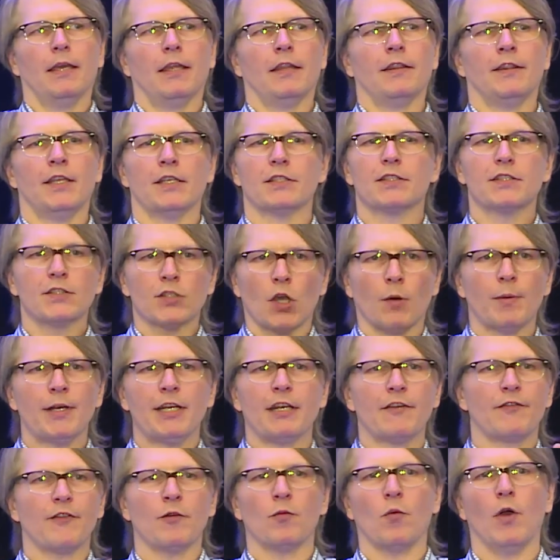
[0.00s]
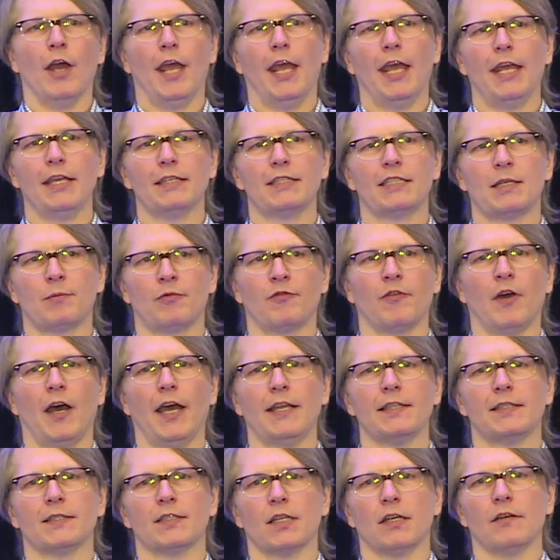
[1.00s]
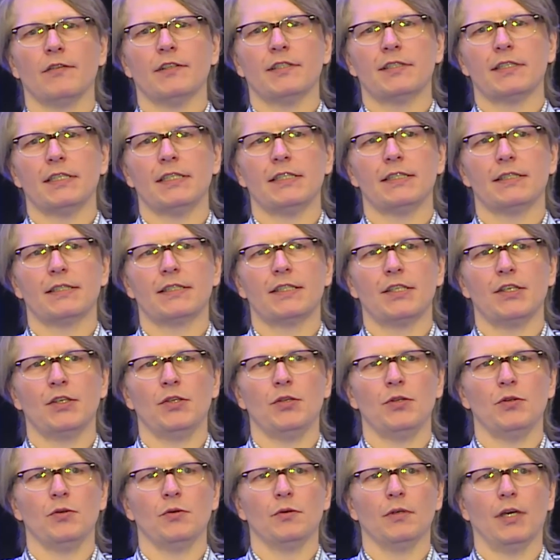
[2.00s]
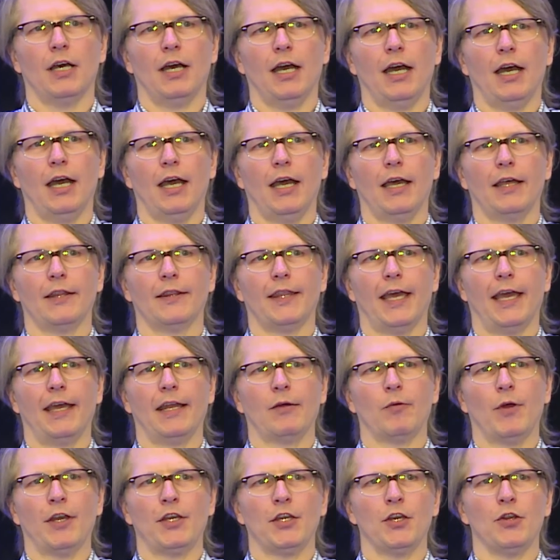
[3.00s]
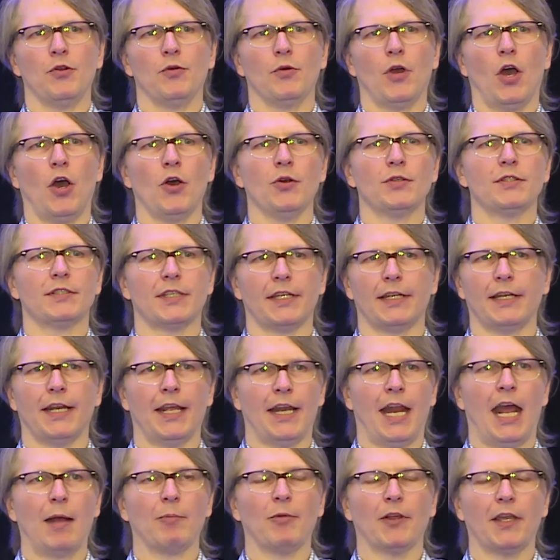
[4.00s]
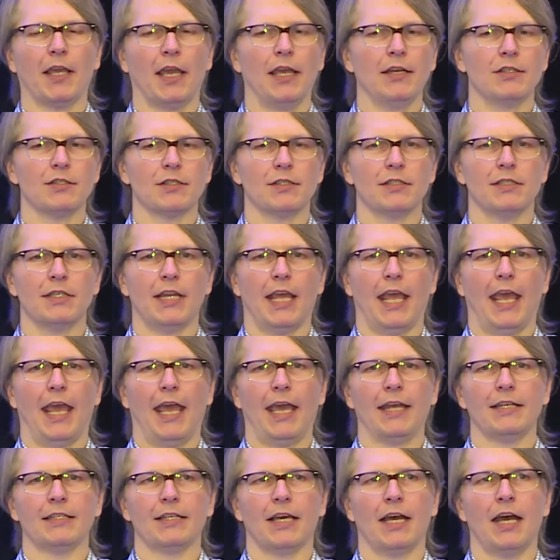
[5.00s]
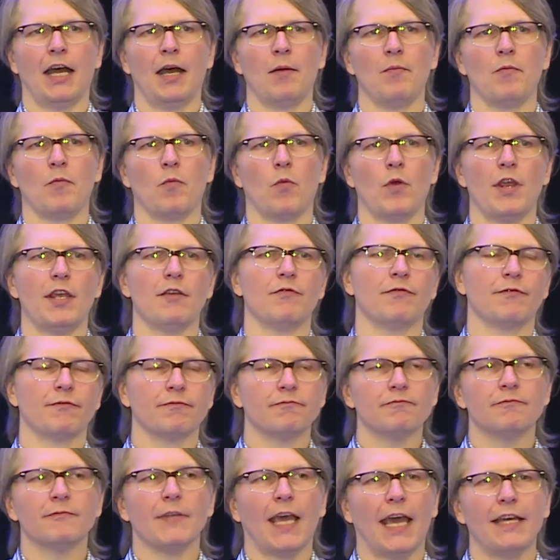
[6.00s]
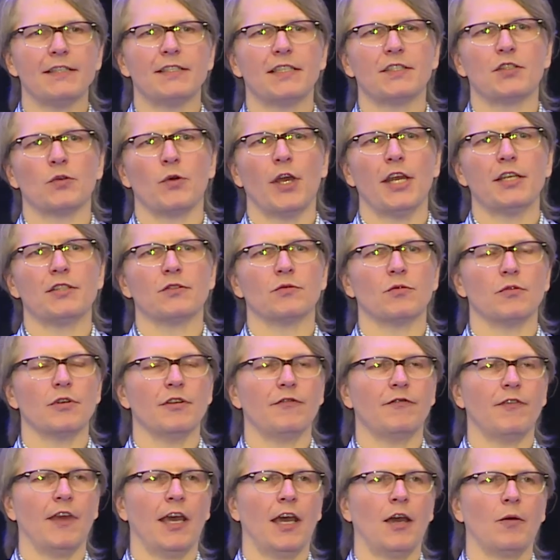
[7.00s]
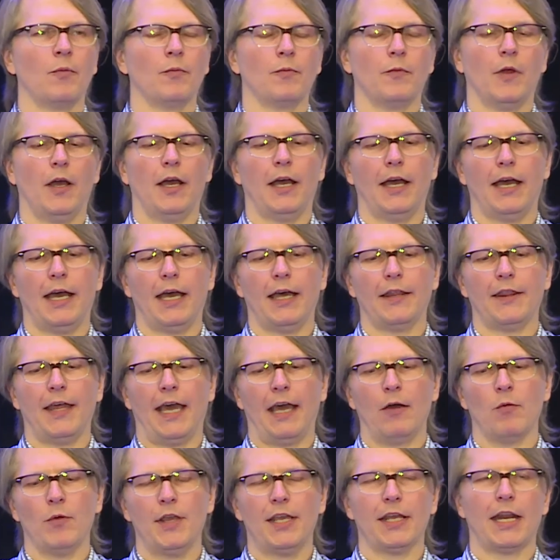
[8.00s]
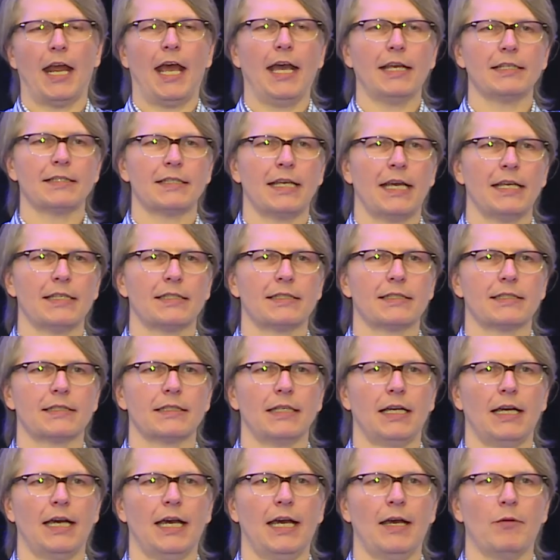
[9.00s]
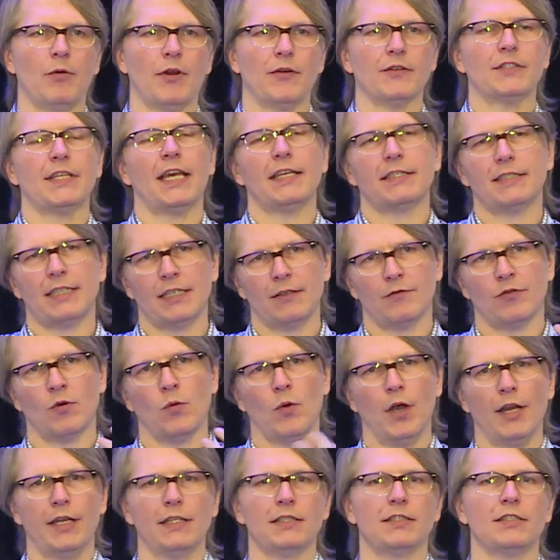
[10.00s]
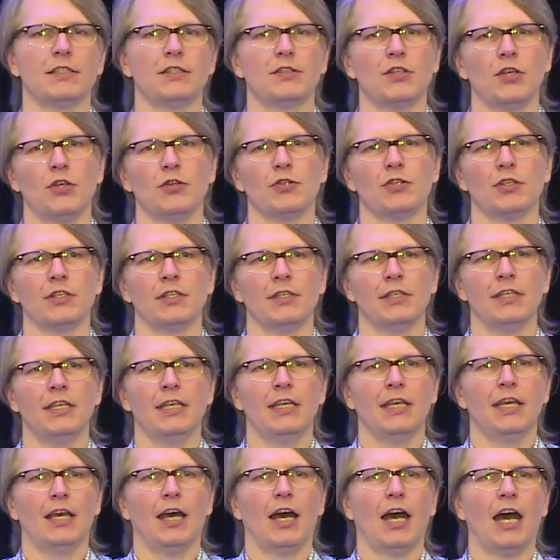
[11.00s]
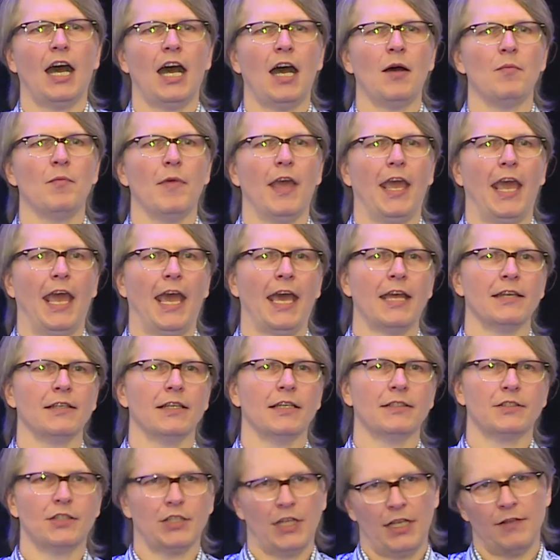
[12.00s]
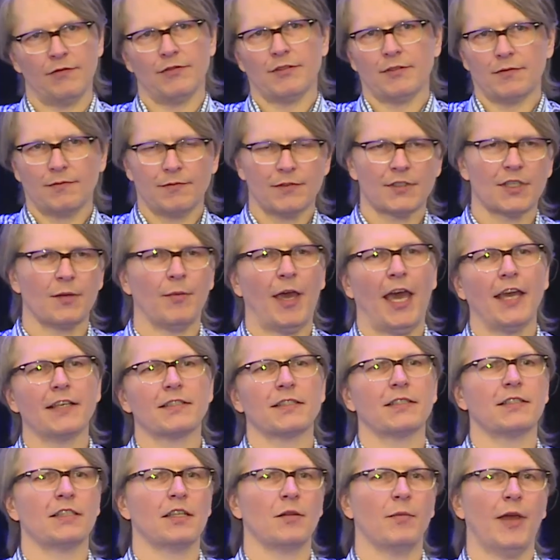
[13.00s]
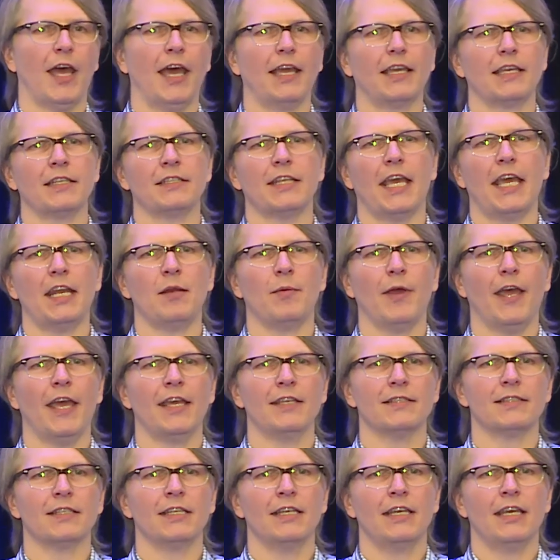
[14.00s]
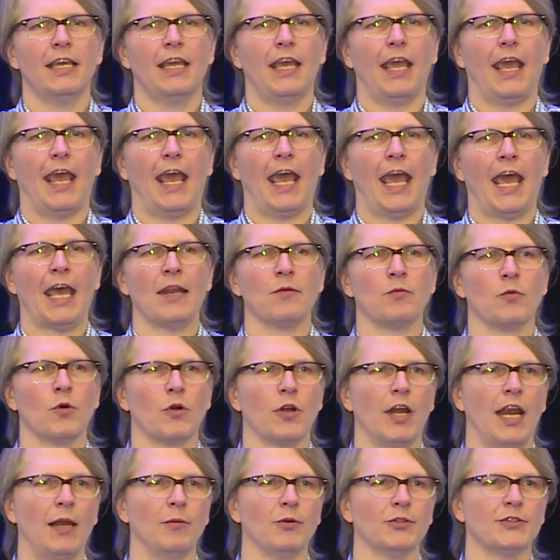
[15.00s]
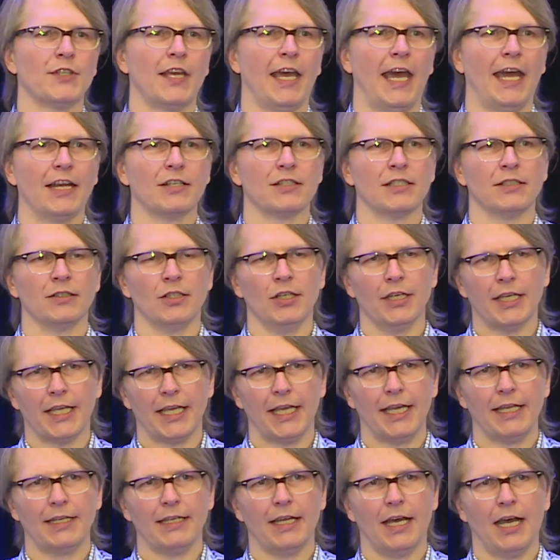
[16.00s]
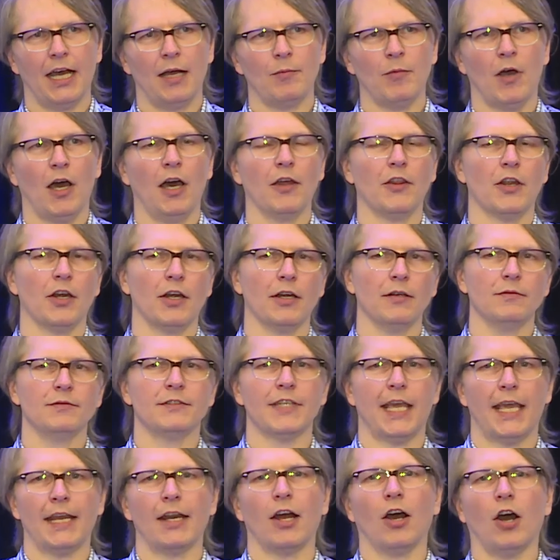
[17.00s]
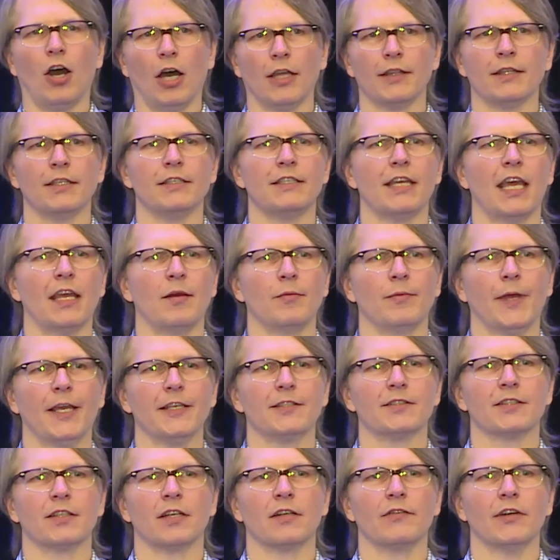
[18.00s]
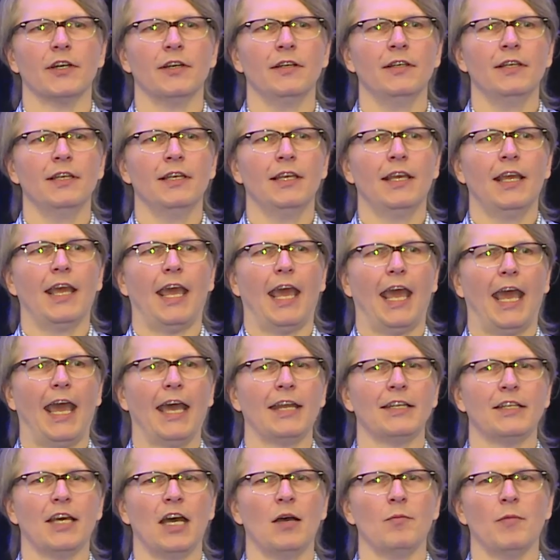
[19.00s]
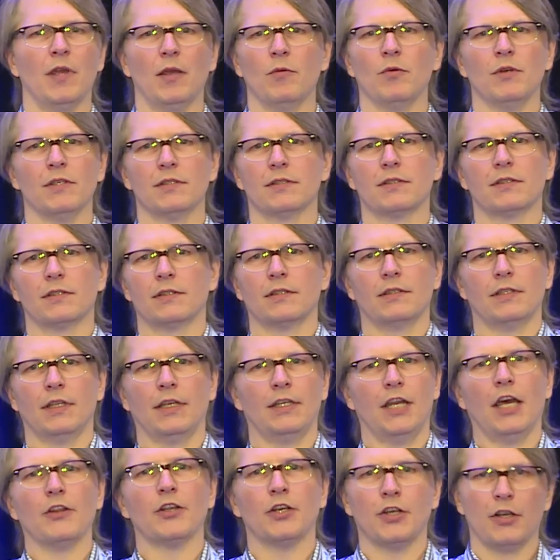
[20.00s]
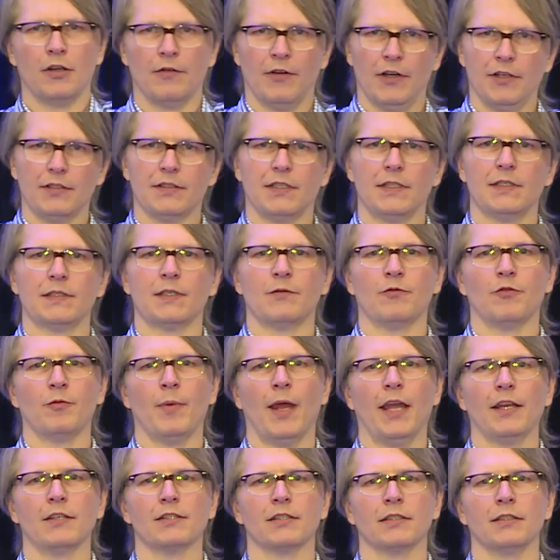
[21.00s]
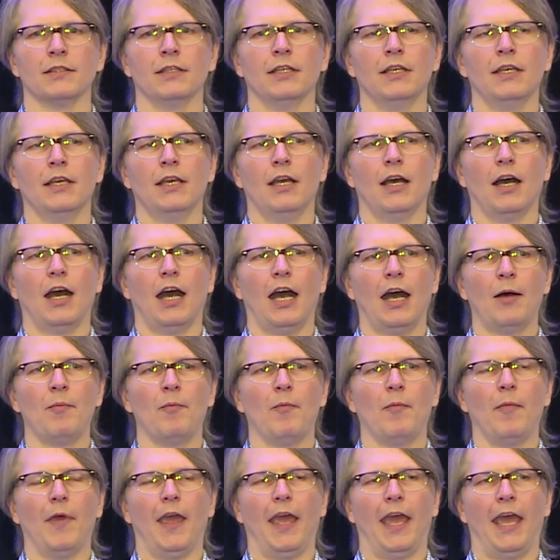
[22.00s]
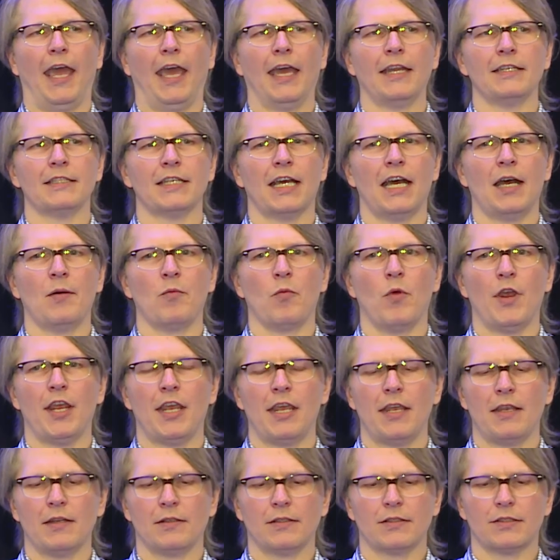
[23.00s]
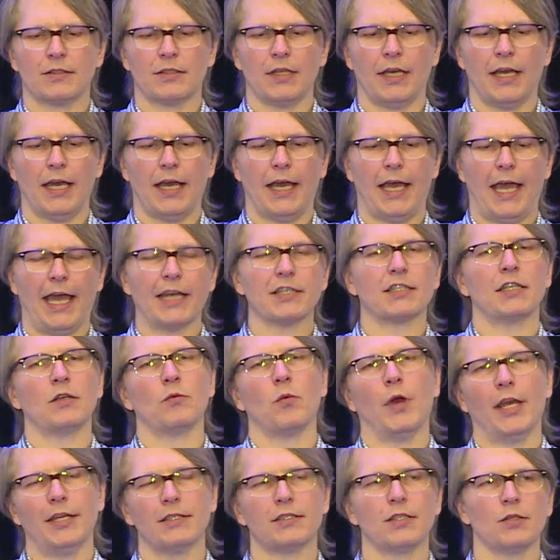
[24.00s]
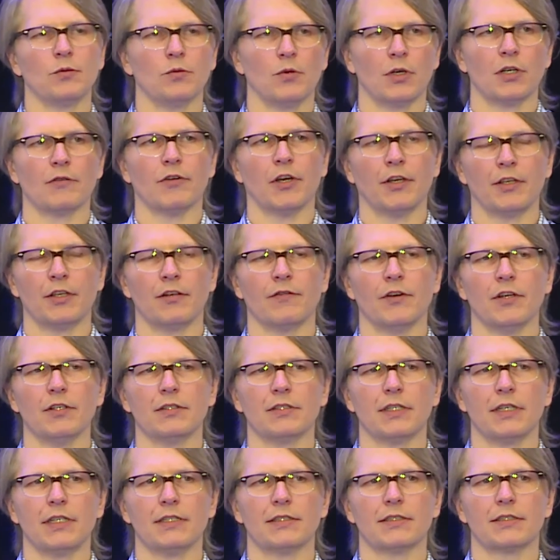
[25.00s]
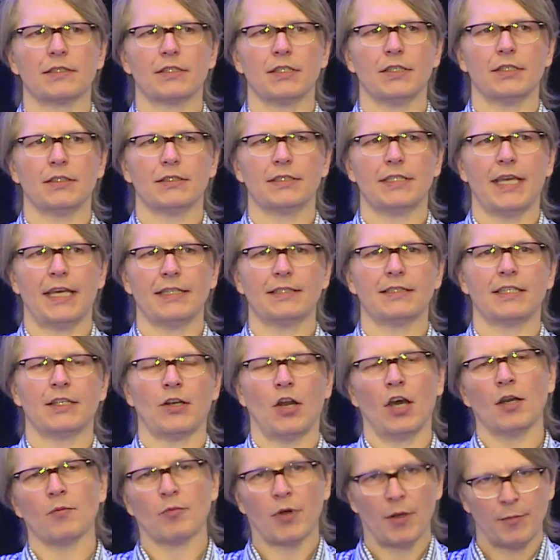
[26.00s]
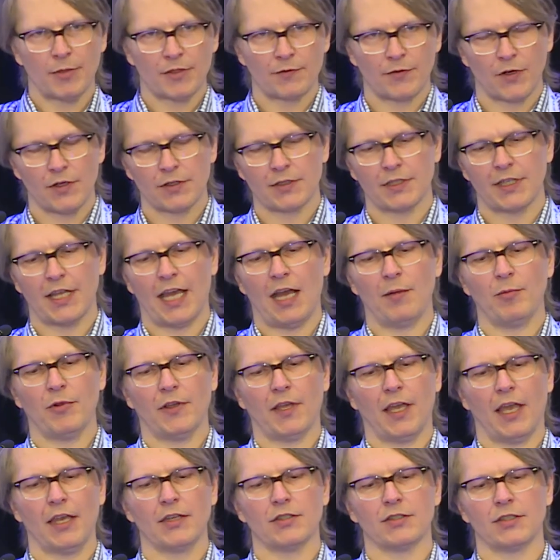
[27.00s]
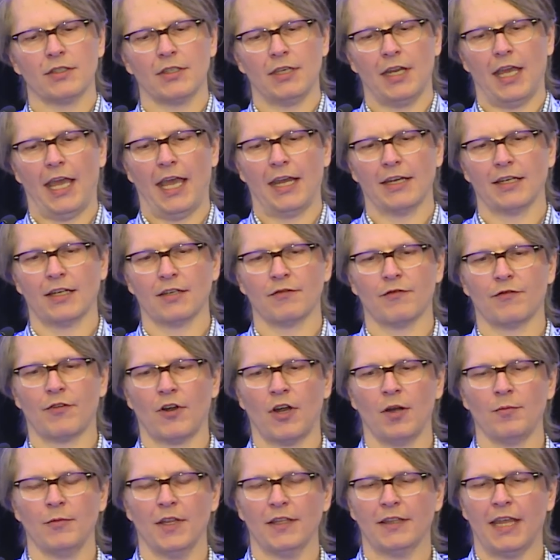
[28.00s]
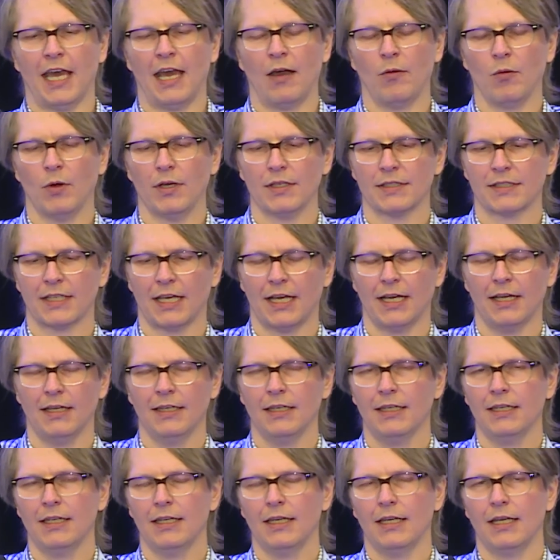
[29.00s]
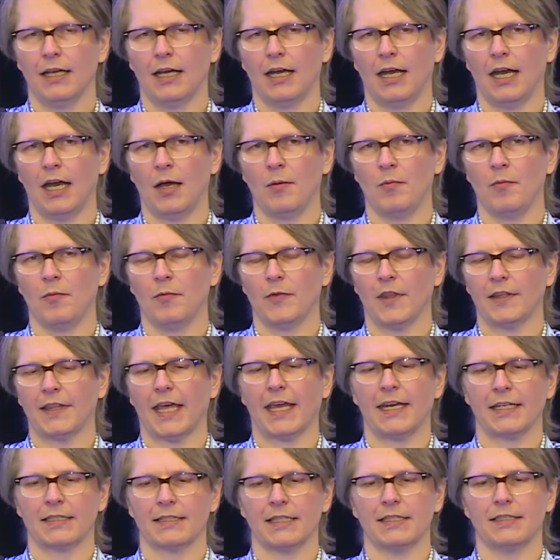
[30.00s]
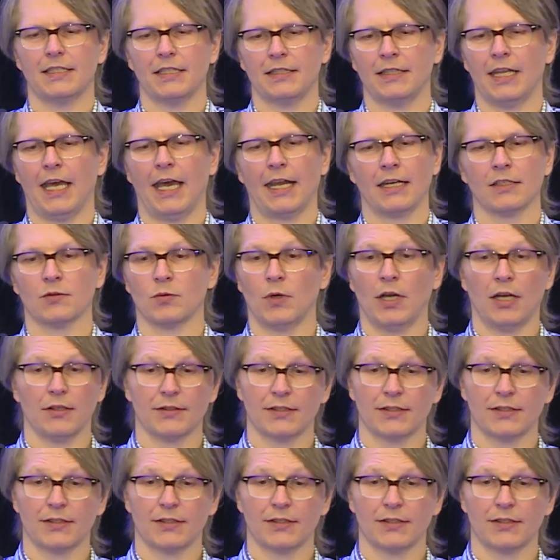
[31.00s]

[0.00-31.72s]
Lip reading: There's so many different ways to provide services to that when you host an application, and we've had situations where we found that we could access. We were testing for one institution and achieved some access to the backend database. And we're able to actually look at other data on the database server, and it was another university's information. We actually went to one of our universities to test an on-premise version of the application and confirm that that was that existed in that as well.